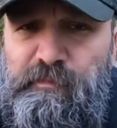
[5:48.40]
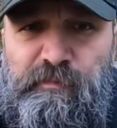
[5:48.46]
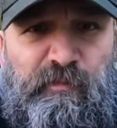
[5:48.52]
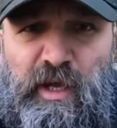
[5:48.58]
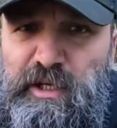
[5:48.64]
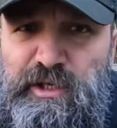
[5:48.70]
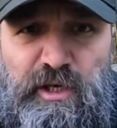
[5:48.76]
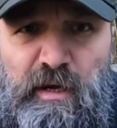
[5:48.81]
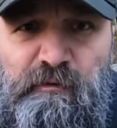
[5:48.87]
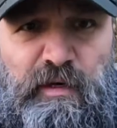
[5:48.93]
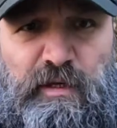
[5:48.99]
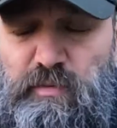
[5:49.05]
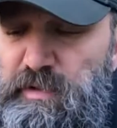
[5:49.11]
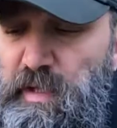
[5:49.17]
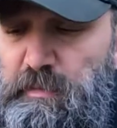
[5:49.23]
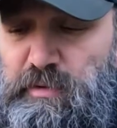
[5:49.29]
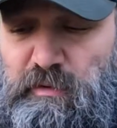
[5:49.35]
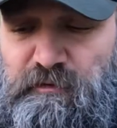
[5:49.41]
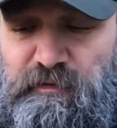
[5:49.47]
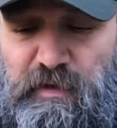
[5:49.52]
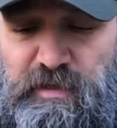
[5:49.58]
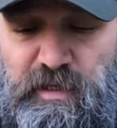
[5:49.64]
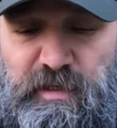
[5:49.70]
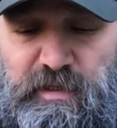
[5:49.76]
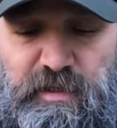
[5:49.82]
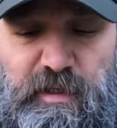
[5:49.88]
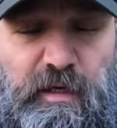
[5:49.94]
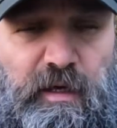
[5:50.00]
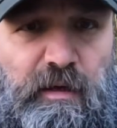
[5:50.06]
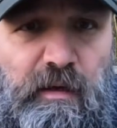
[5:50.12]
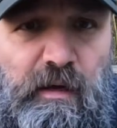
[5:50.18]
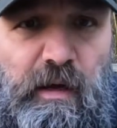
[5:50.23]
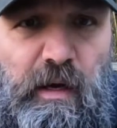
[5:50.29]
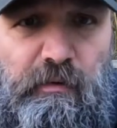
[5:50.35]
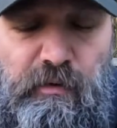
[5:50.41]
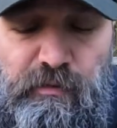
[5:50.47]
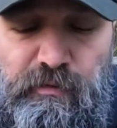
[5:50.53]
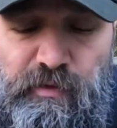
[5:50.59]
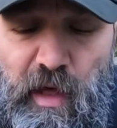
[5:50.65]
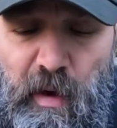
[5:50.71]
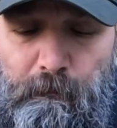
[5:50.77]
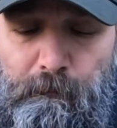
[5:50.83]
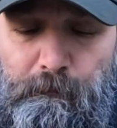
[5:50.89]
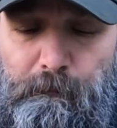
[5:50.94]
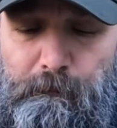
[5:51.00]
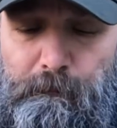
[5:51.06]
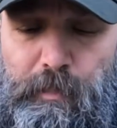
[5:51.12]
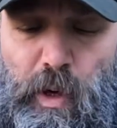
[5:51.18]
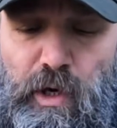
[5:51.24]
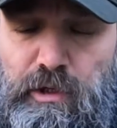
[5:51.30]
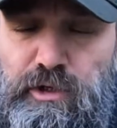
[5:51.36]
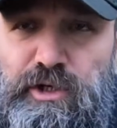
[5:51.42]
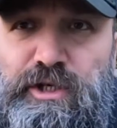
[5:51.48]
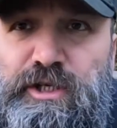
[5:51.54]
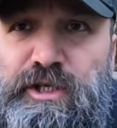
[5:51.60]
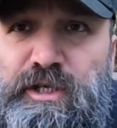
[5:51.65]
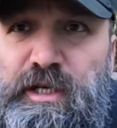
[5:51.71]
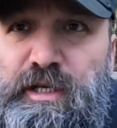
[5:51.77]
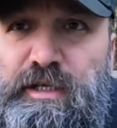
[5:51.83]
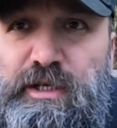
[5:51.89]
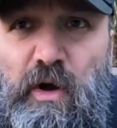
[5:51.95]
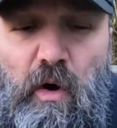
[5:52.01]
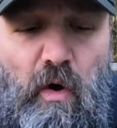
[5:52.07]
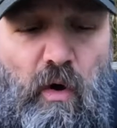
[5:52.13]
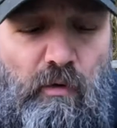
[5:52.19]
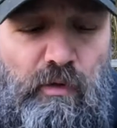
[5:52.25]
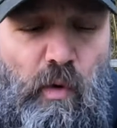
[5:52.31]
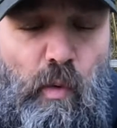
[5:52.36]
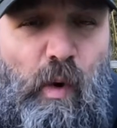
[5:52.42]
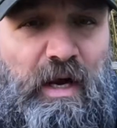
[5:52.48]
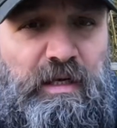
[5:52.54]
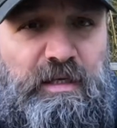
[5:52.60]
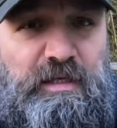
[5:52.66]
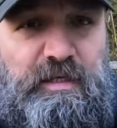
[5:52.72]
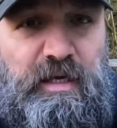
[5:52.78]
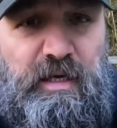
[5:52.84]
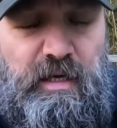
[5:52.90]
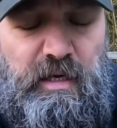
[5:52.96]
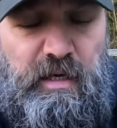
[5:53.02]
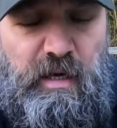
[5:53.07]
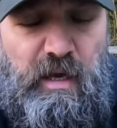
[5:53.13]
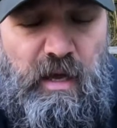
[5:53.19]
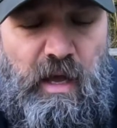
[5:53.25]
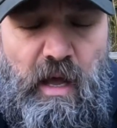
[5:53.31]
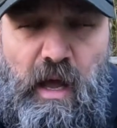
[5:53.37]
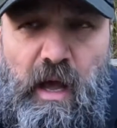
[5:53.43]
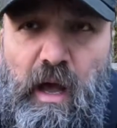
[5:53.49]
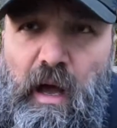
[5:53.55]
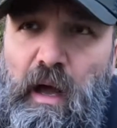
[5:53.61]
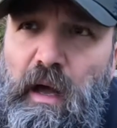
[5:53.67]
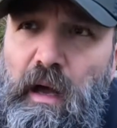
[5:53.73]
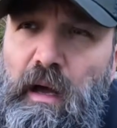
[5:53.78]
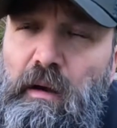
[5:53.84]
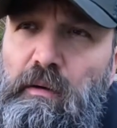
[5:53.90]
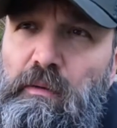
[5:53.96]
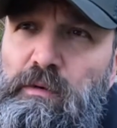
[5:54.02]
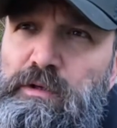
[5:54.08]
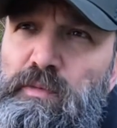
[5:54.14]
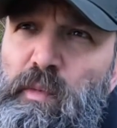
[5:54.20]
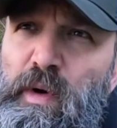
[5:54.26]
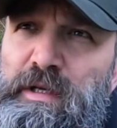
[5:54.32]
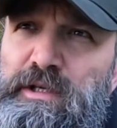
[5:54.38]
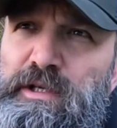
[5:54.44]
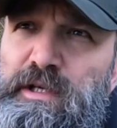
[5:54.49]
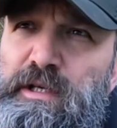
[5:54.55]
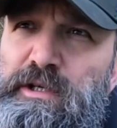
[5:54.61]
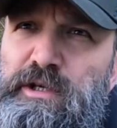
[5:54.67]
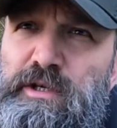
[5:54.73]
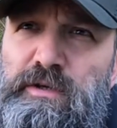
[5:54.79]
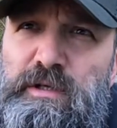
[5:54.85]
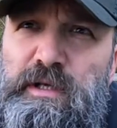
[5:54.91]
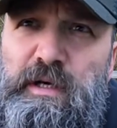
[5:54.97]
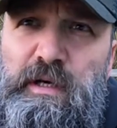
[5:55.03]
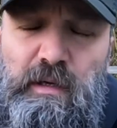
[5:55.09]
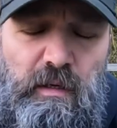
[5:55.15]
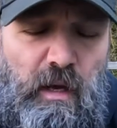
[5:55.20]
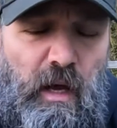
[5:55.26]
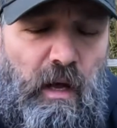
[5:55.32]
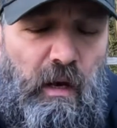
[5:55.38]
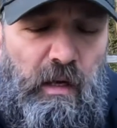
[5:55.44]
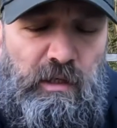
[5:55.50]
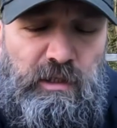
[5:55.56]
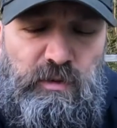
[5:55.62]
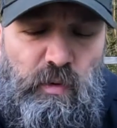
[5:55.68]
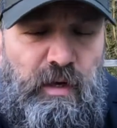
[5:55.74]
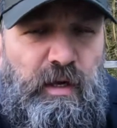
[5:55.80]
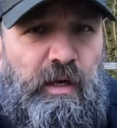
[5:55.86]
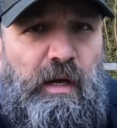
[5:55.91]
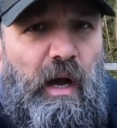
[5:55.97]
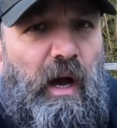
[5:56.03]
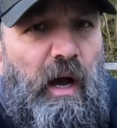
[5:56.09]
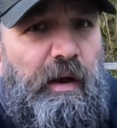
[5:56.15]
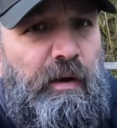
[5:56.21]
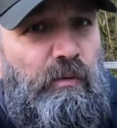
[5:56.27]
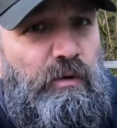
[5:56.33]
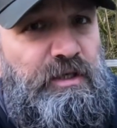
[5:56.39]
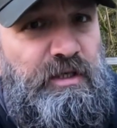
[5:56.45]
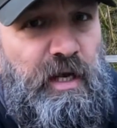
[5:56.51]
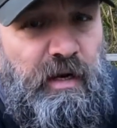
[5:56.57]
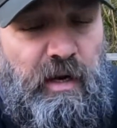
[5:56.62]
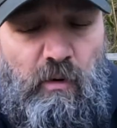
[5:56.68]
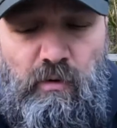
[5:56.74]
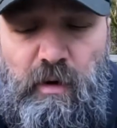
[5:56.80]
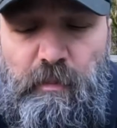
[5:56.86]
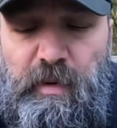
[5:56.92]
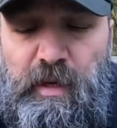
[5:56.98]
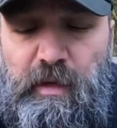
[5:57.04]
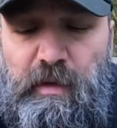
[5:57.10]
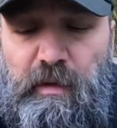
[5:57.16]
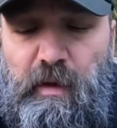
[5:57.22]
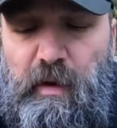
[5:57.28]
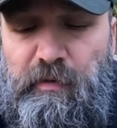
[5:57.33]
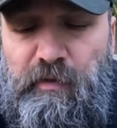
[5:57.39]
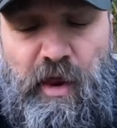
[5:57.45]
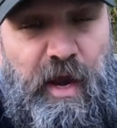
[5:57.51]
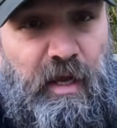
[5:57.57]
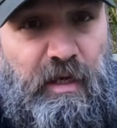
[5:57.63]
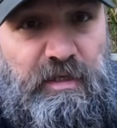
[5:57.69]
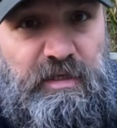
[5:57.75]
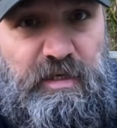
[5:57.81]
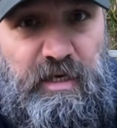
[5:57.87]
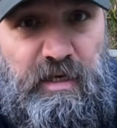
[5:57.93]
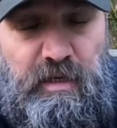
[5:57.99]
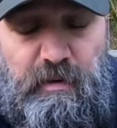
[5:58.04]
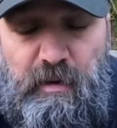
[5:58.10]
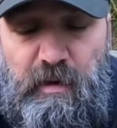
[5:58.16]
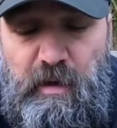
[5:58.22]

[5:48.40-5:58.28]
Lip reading: their service was absolutely fantastic. I purchased it on the Wednesday, was it Wednesday, Tuesday last week, and it was sent out to me the next day.